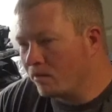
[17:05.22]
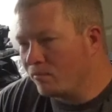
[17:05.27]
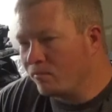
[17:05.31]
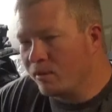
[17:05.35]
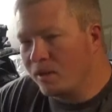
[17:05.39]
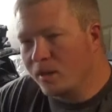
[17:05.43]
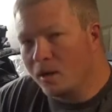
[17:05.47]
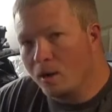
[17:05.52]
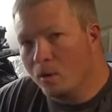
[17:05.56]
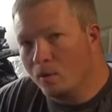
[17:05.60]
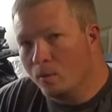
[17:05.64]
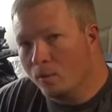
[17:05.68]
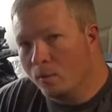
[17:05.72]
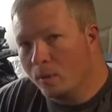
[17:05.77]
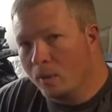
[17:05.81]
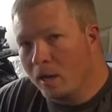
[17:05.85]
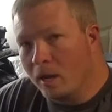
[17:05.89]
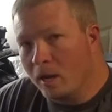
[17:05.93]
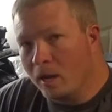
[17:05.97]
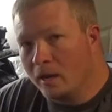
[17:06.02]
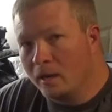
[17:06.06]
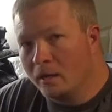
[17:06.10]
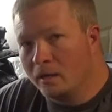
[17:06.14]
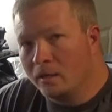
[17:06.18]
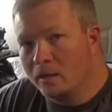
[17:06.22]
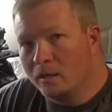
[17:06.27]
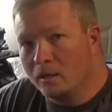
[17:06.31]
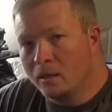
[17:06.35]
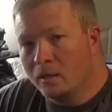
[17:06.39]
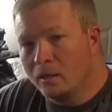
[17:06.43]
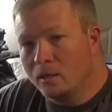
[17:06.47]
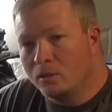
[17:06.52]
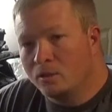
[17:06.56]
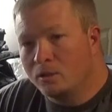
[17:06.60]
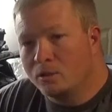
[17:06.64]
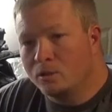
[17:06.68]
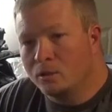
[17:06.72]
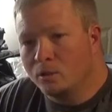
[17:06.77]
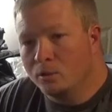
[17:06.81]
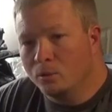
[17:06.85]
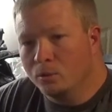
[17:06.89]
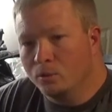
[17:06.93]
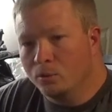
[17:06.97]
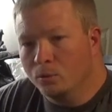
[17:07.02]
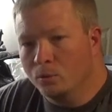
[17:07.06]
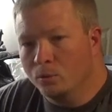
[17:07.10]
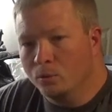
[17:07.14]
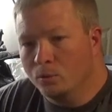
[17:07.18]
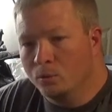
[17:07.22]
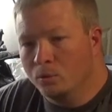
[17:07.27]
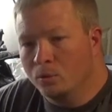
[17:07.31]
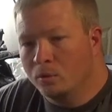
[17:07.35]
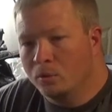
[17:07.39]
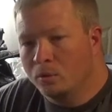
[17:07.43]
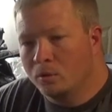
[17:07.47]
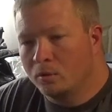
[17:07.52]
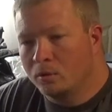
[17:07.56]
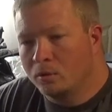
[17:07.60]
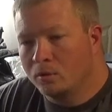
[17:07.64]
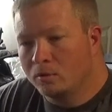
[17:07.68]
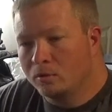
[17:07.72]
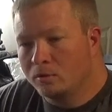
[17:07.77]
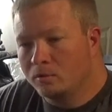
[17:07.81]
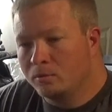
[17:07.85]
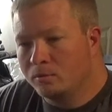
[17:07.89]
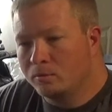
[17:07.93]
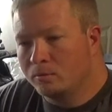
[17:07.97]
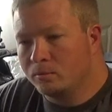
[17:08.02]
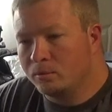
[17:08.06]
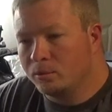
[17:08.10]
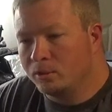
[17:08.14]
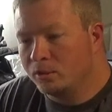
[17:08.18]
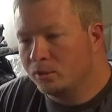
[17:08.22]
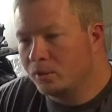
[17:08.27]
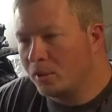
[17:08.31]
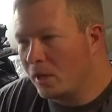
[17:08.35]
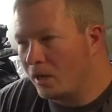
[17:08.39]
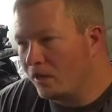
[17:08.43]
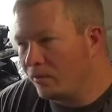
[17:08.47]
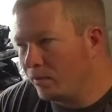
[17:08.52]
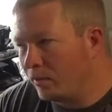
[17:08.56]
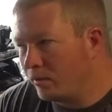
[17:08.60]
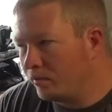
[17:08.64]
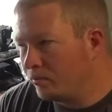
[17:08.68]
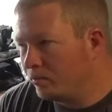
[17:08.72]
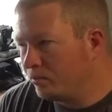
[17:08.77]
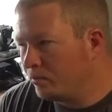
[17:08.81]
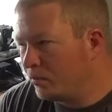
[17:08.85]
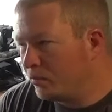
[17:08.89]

a video with that to just have